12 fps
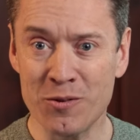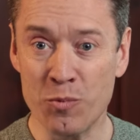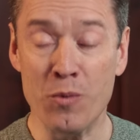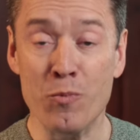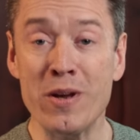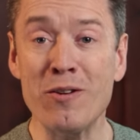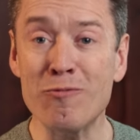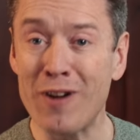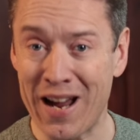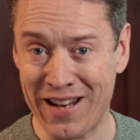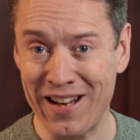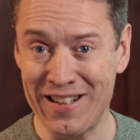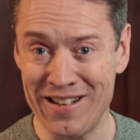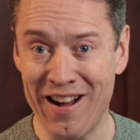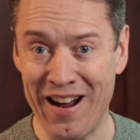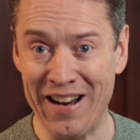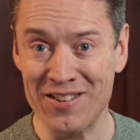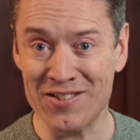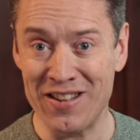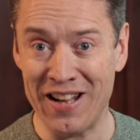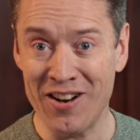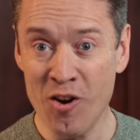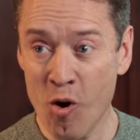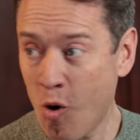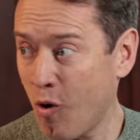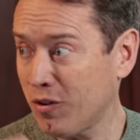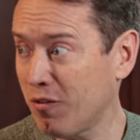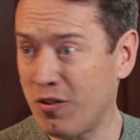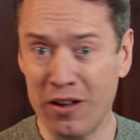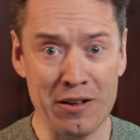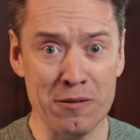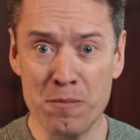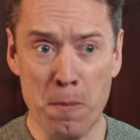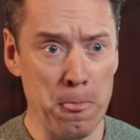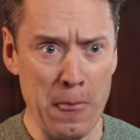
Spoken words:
When we recognize that all of the